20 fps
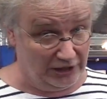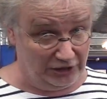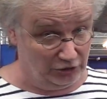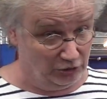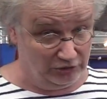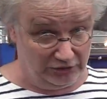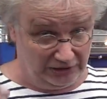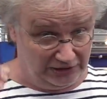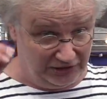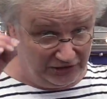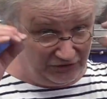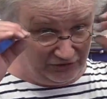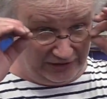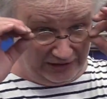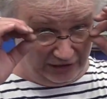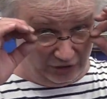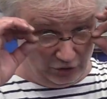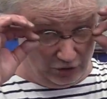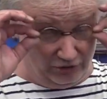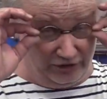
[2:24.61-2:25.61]
I don't
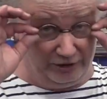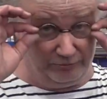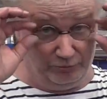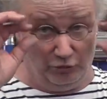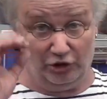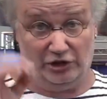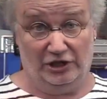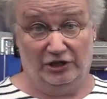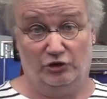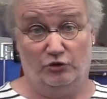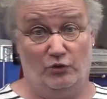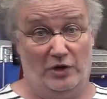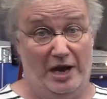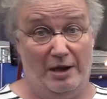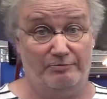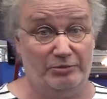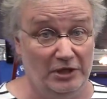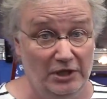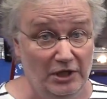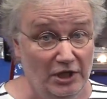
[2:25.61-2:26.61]
understand how that
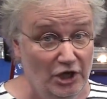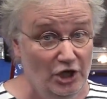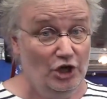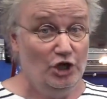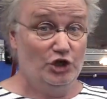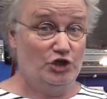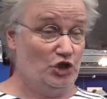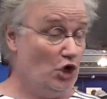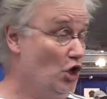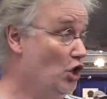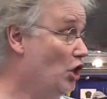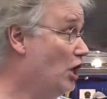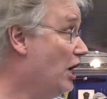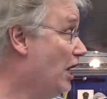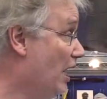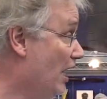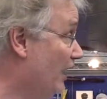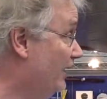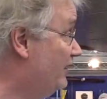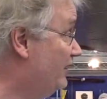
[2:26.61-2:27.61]
works. So I